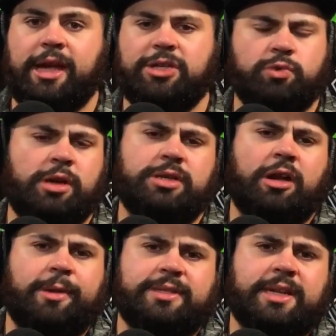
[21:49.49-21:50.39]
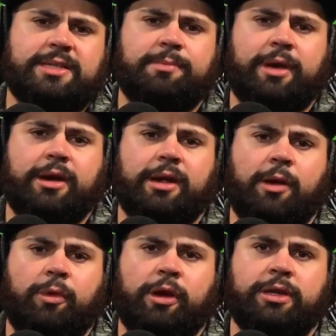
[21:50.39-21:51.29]
I just wanted to talk about Stetson Bennett. I
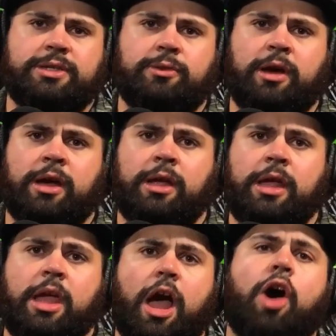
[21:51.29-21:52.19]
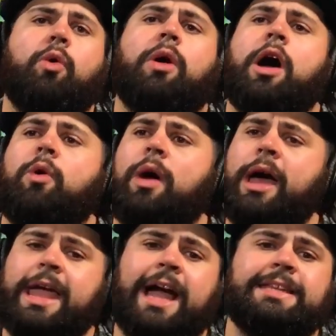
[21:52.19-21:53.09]
wanted to,
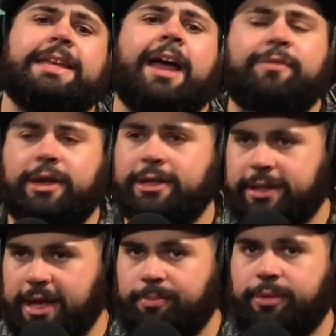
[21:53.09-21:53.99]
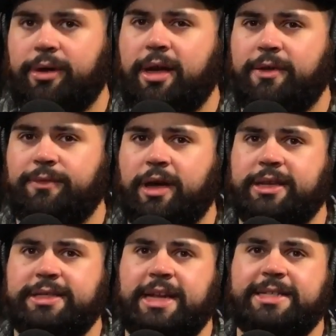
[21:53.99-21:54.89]
I did have a clip of
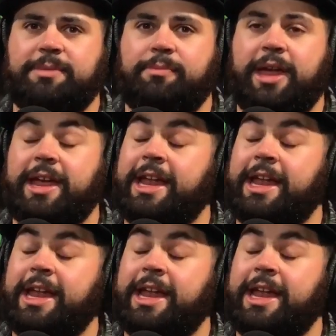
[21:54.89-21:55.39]
Stetson Bennett.